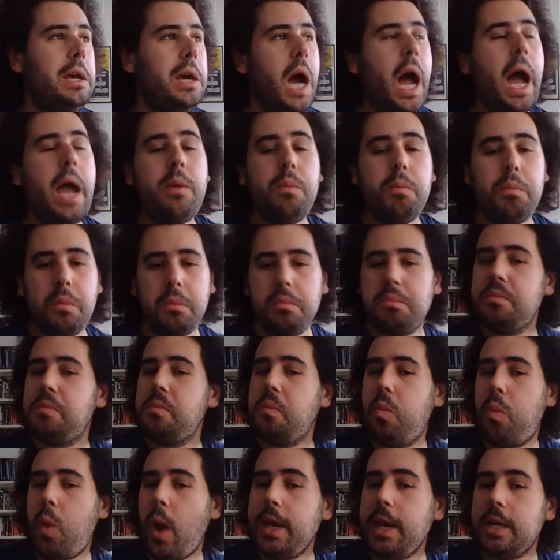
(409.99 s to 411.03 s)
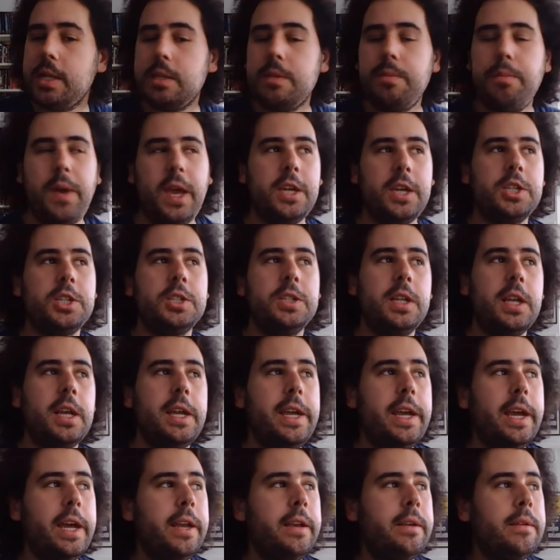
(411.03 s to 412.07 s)
I waited
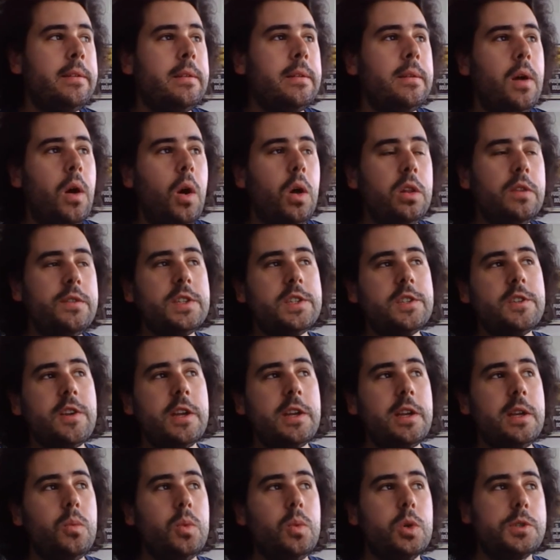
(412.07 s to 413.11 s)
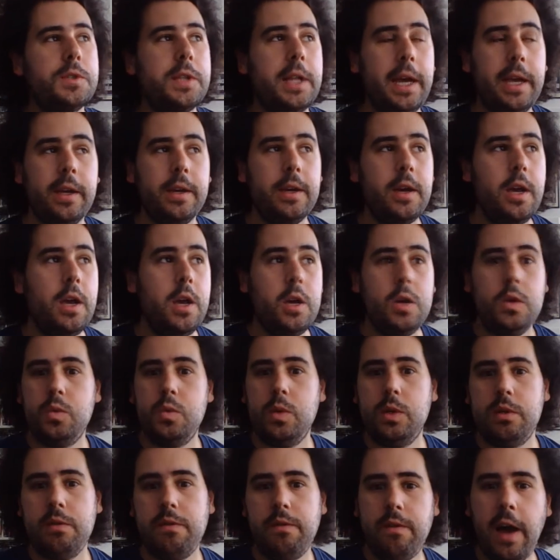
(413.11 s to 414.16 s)
patiently, and all of a sudden it was like
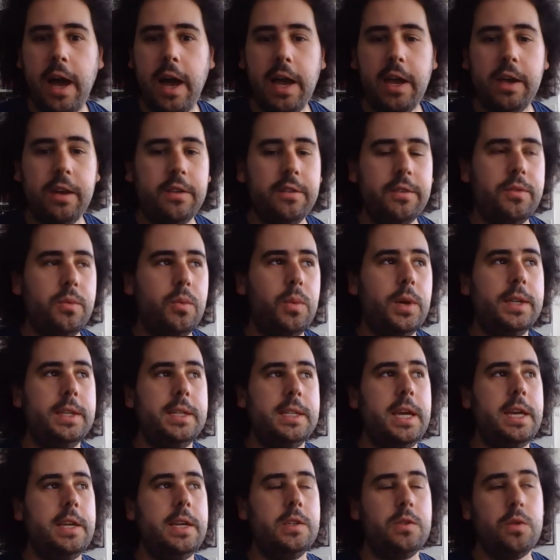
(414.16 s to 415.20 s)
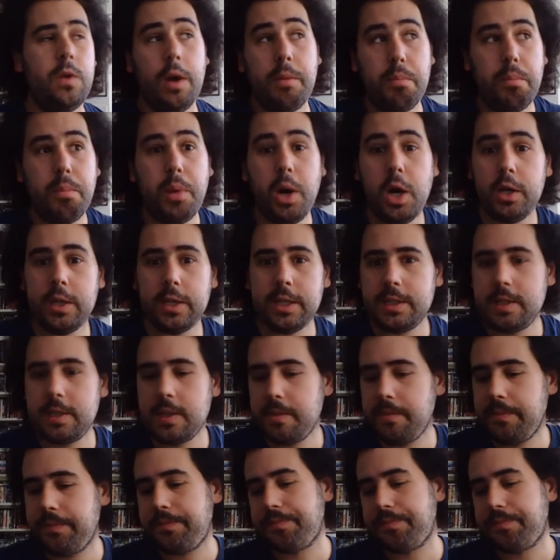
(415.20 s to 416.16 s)
25 one day, so I bought it.